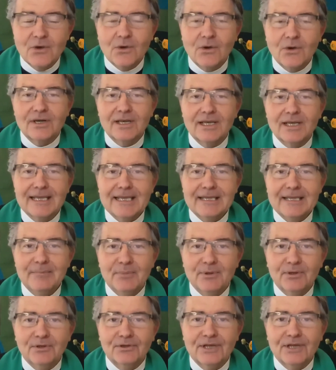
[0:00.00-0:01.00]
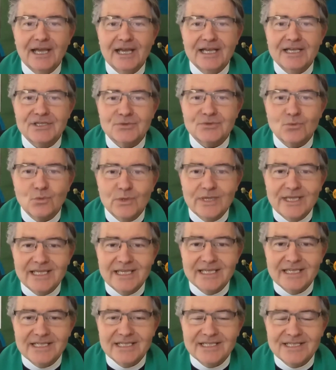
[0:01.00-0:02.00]
or labeled as
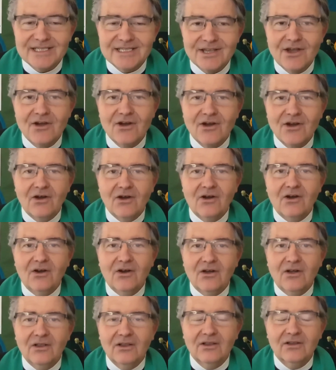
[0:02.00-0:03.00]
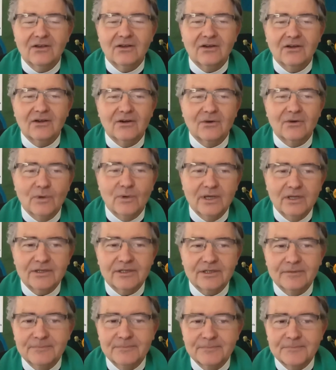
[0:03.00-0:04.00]
weeds. All are welcome.